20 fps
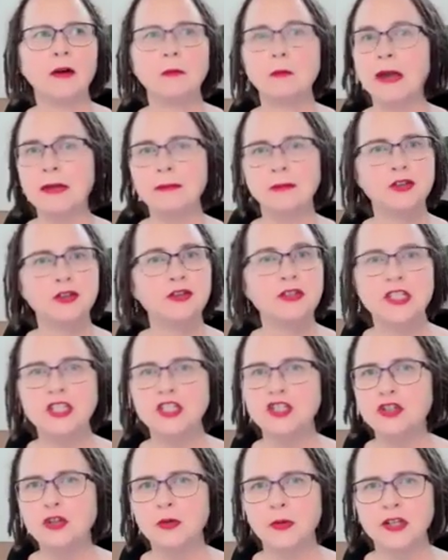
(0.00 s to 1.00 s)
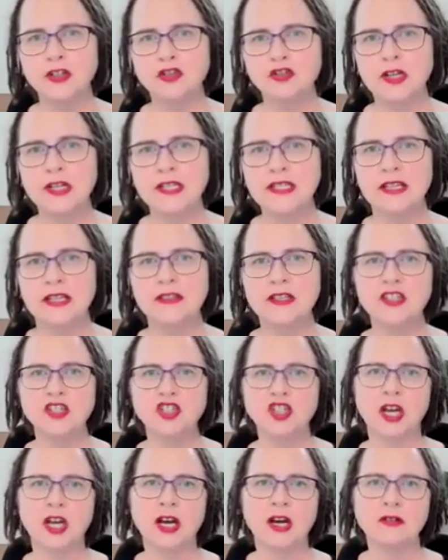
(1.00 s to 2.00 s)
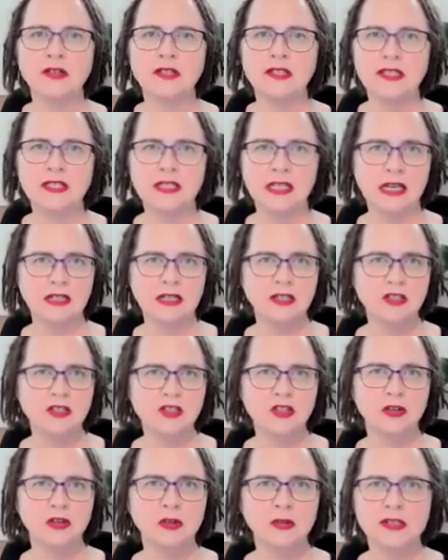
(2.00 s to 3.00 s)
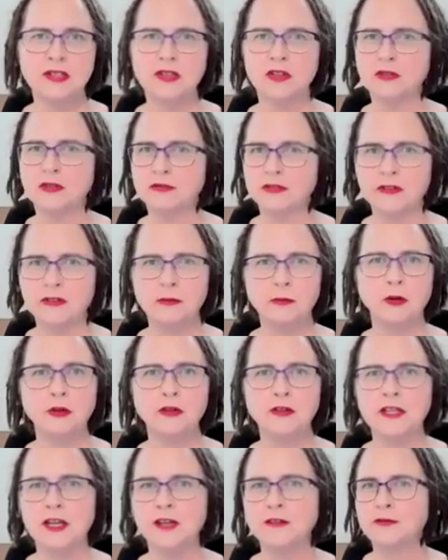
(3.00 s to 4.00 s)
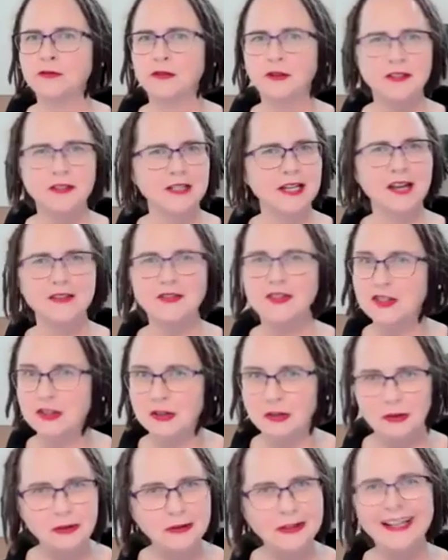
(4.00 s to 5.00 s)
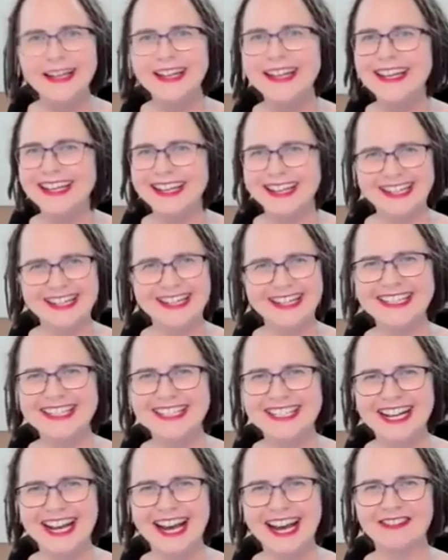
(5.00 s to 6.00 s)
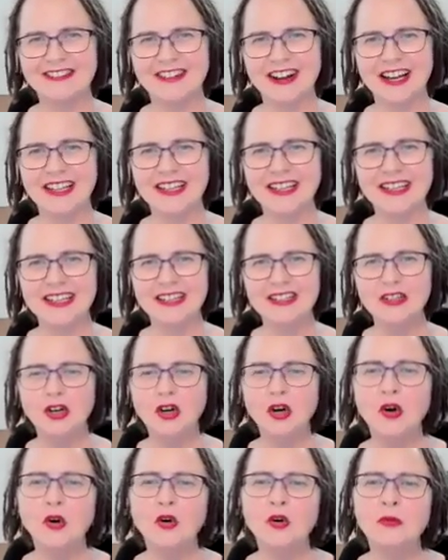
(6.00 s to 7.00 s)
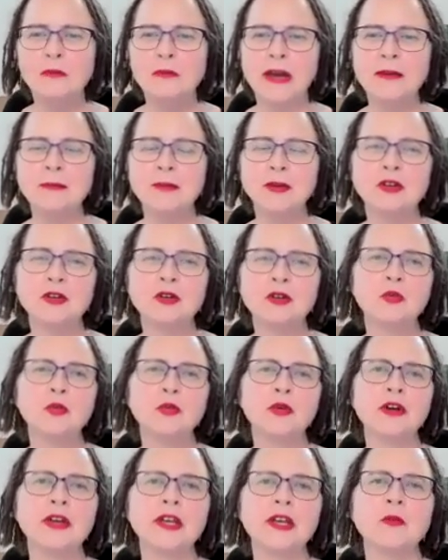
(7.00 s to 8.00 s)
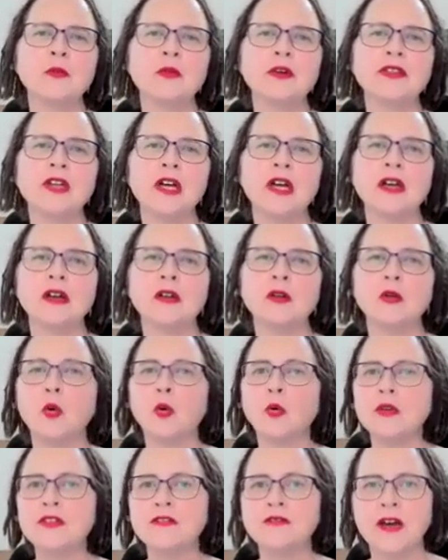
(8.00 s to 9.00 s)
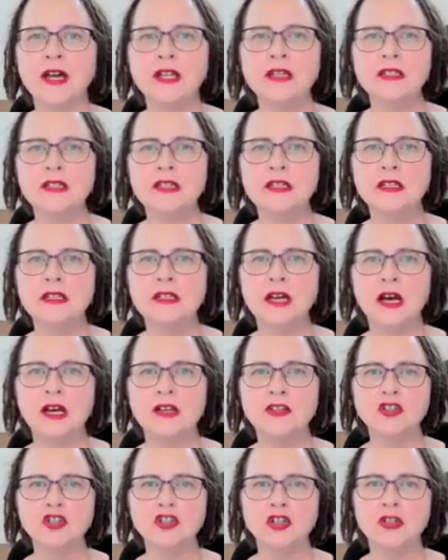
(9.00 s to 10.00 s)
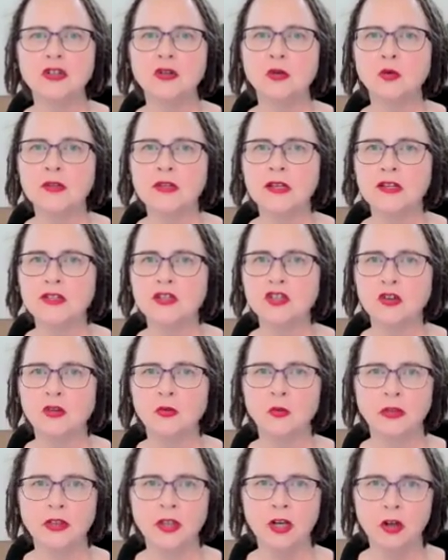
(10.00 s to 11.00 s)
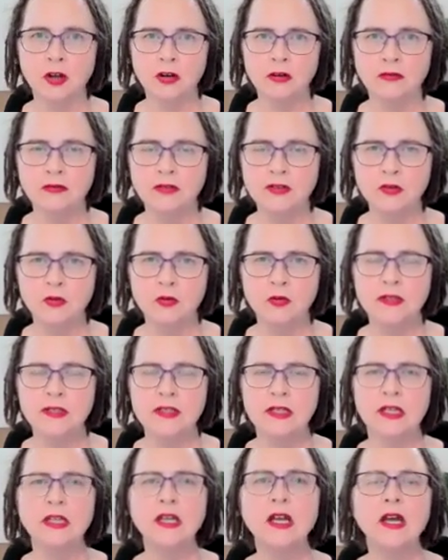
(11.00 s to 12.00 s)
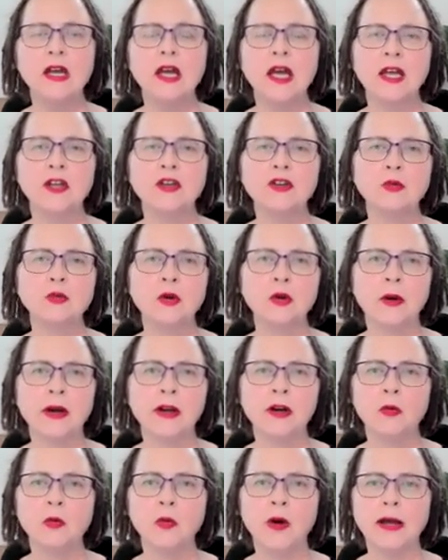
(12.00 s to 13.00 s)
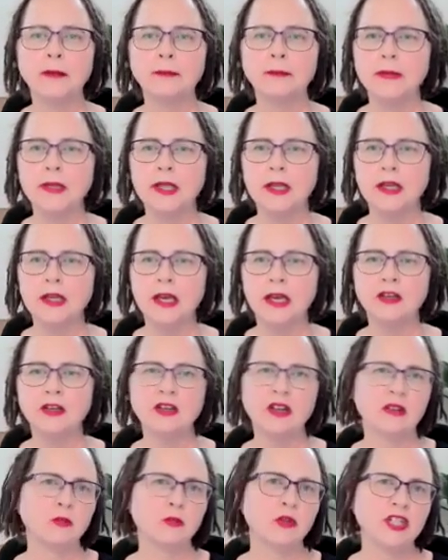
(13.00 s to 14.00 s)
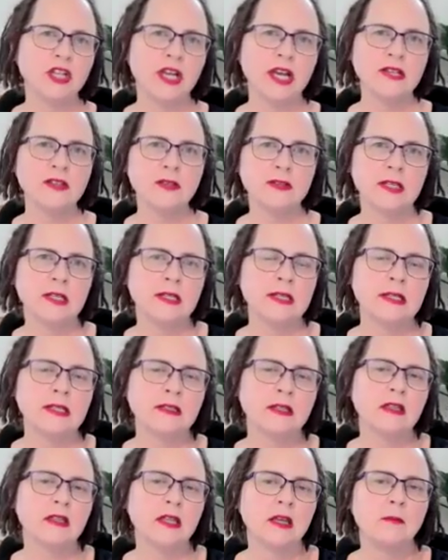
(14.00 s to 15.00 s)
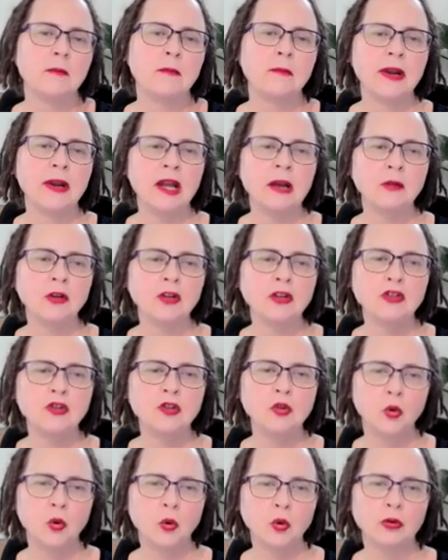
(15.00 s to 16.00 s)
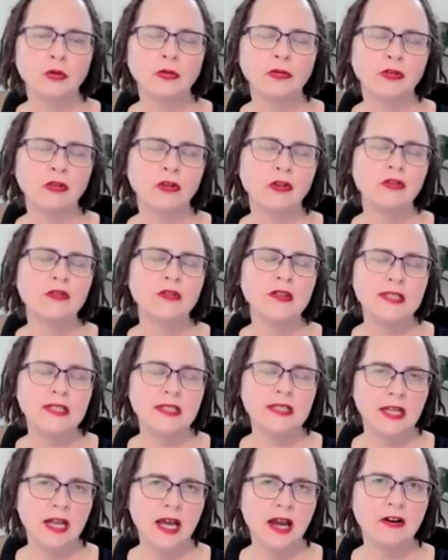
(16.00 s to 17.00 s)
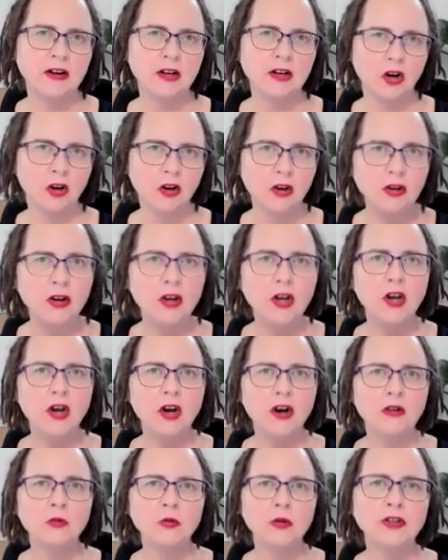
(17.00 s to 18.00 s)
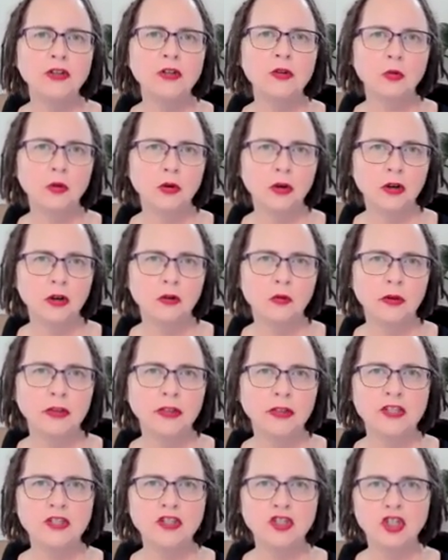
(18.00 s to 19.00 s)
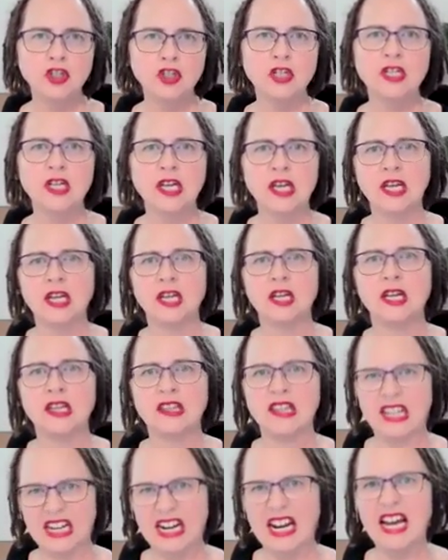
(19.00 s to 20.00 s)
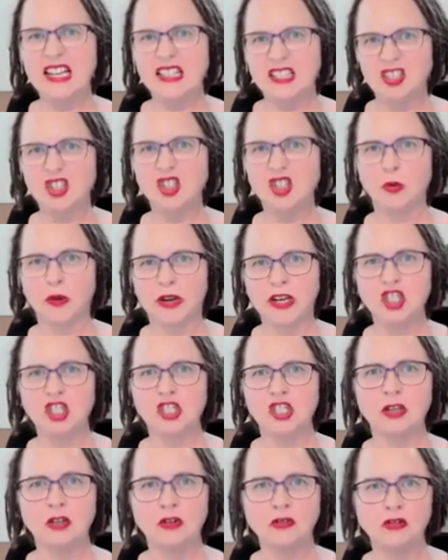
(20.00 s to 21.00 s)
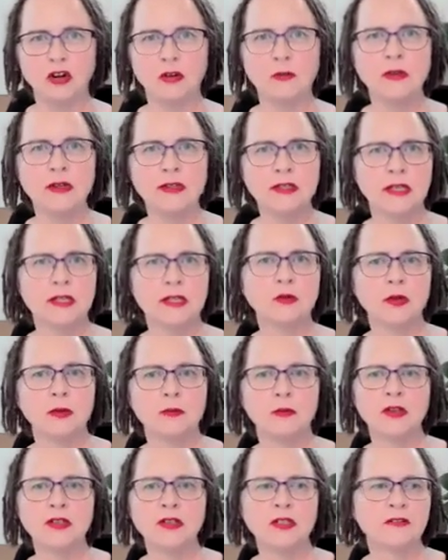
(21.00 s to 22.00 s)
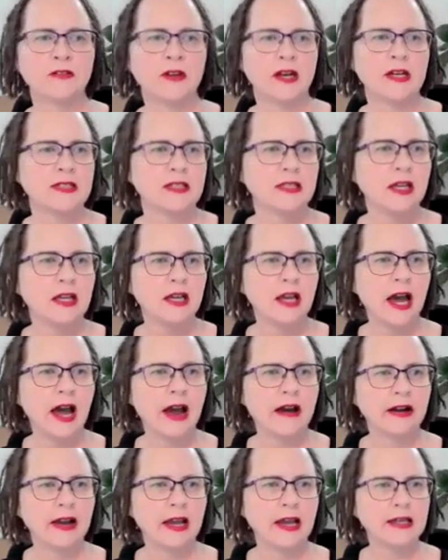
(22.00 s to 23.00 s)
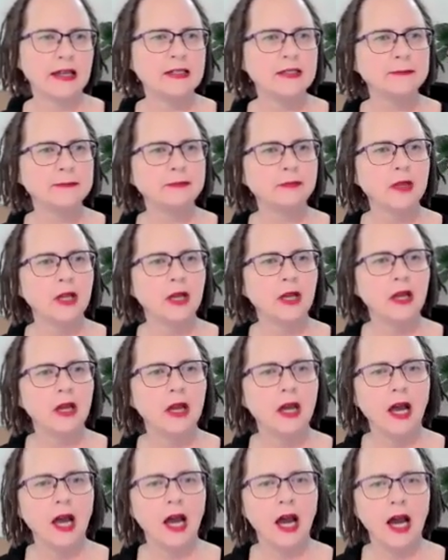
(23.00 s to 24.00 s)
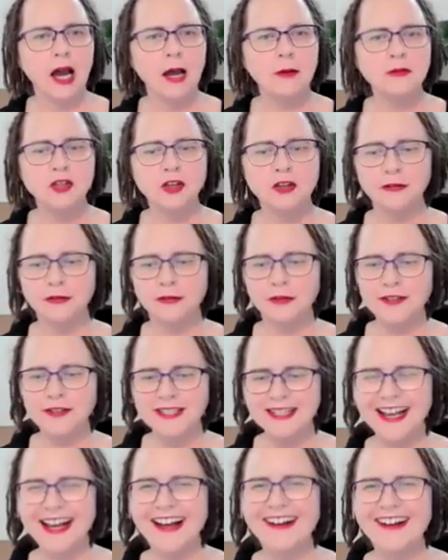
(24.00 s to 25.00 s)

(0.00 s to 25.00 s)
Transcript: maybe you teach new entrants, and this child has started school, it's her 5th birthday, first day of school, clearly she can't write yet. Or maybe you're working with an always funded student, or a student with a lot of resourcing, and you work one-on-one, in which case you sit next to them. But I'm going to talk you through the scenario of when you work with a student in the class situation in the group, because that's where most of us are at. So the first thing